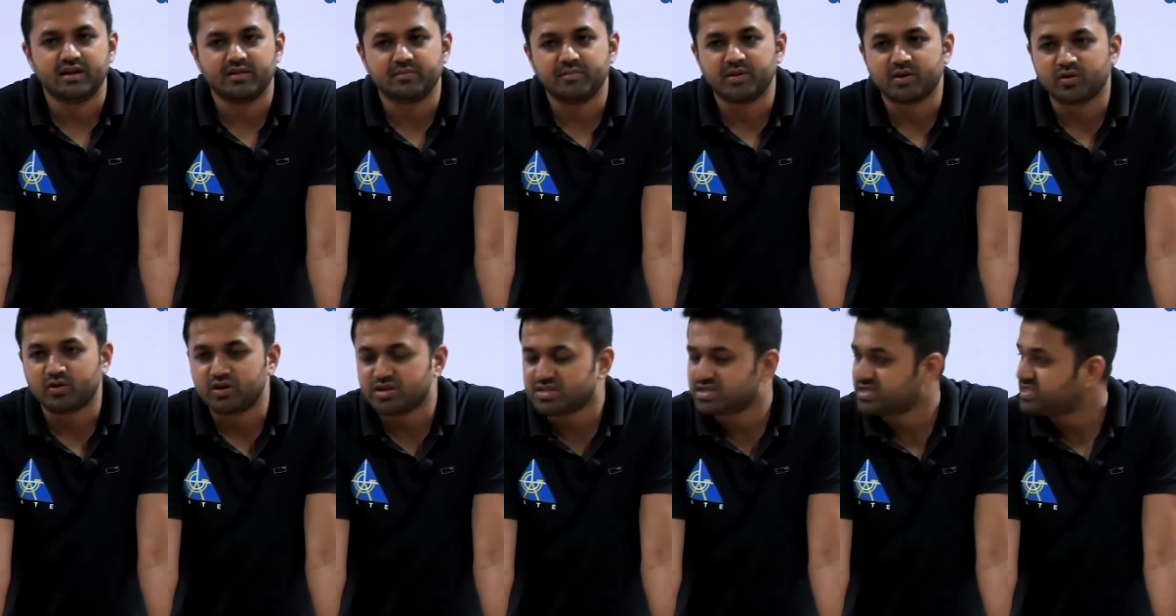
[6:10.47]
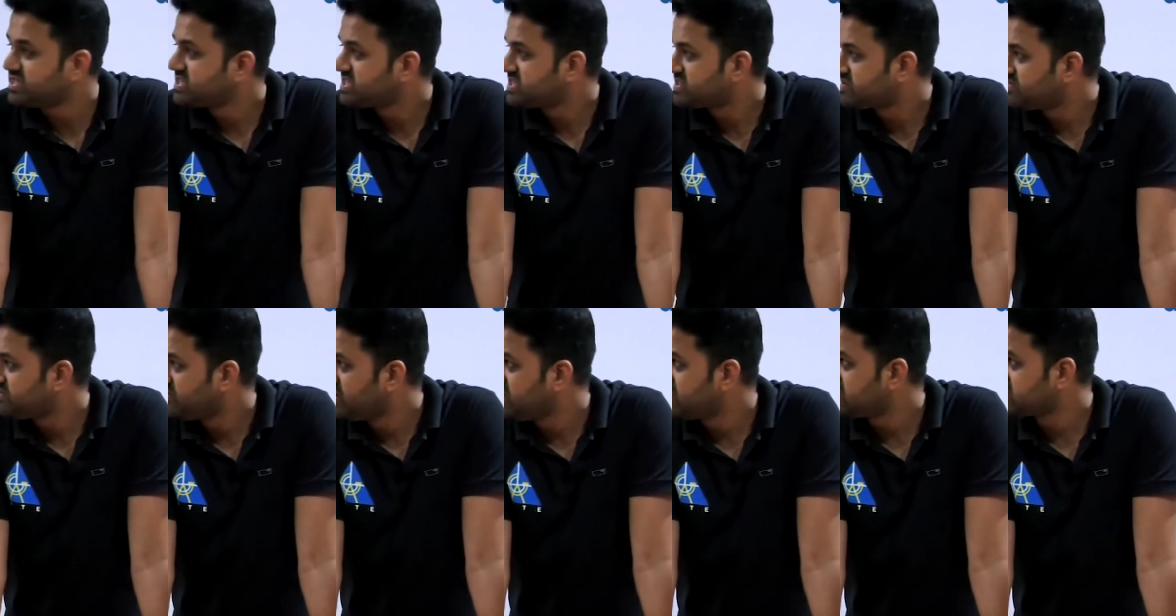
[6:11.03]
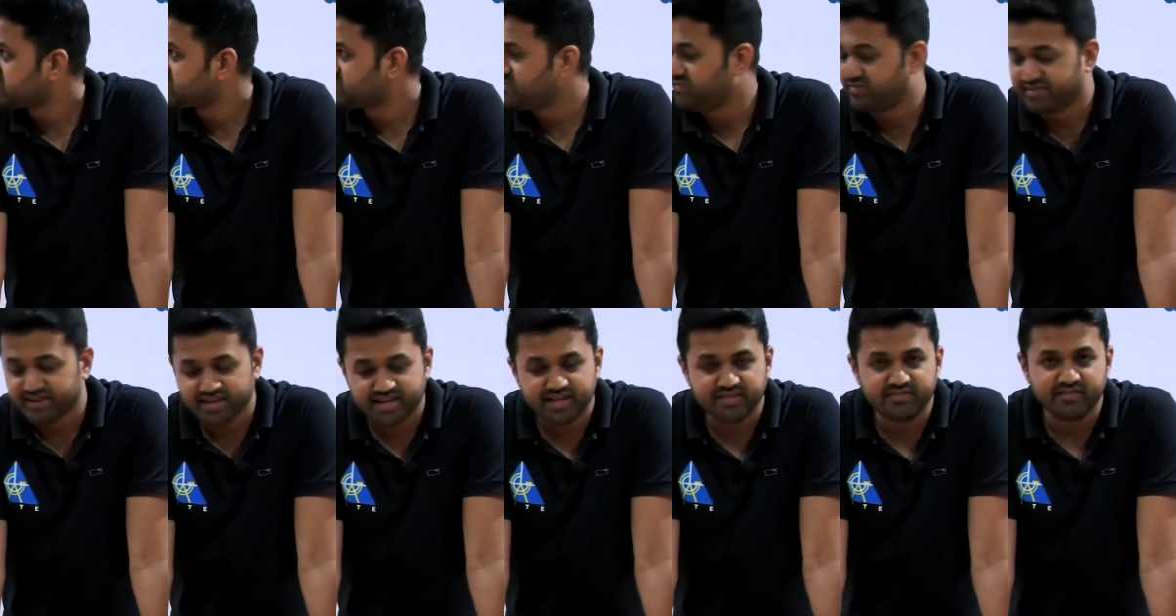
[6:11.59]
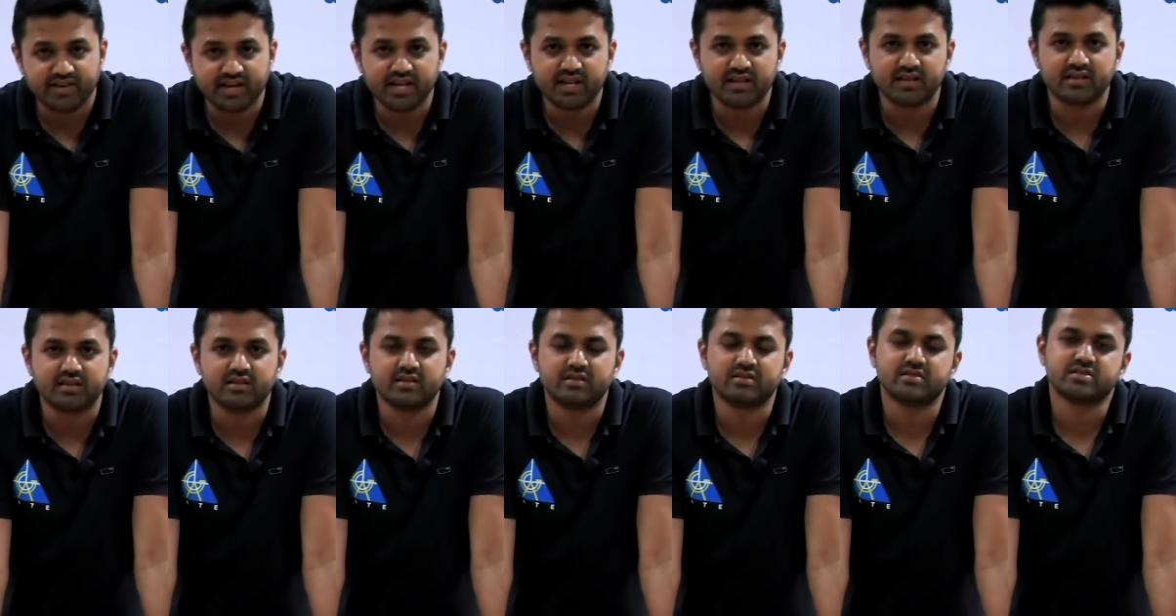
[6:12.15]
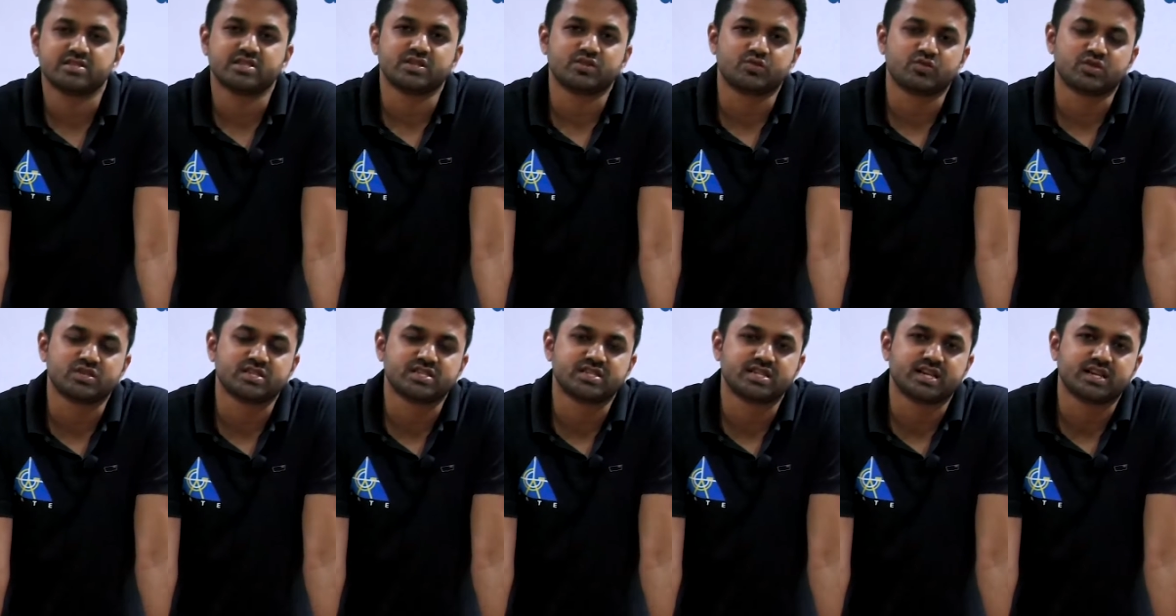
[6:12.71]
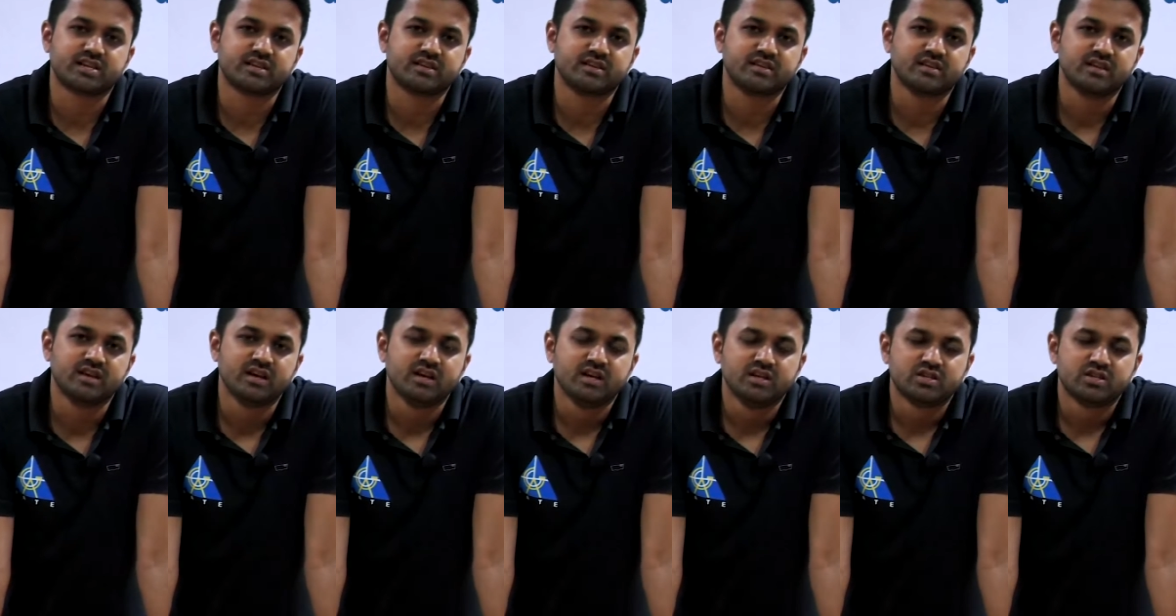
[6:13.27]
because this works very well, synchronous detector.